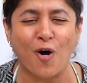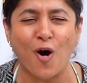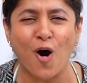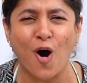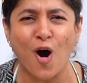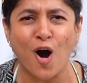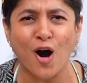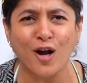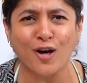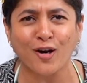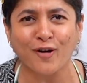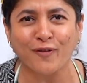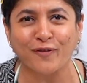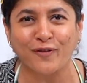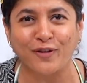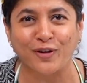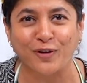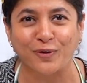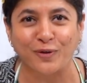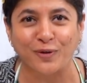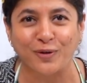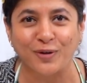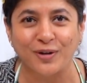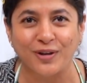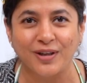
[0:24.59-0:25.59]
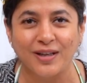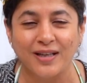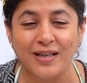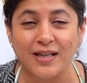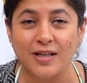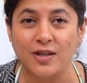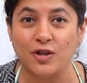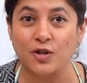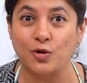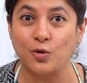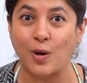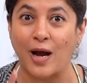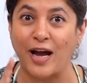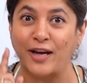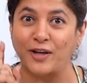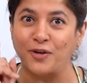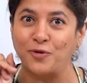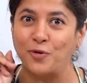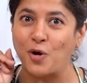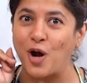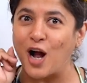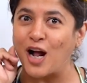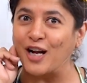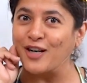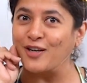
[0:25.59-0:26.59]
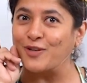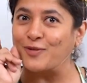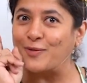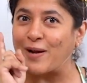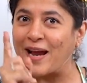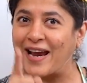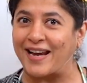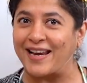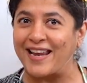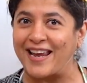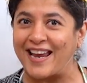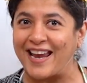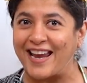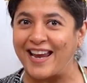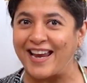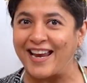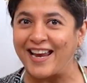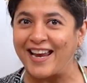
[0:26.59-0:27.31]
all of you. So are you all ready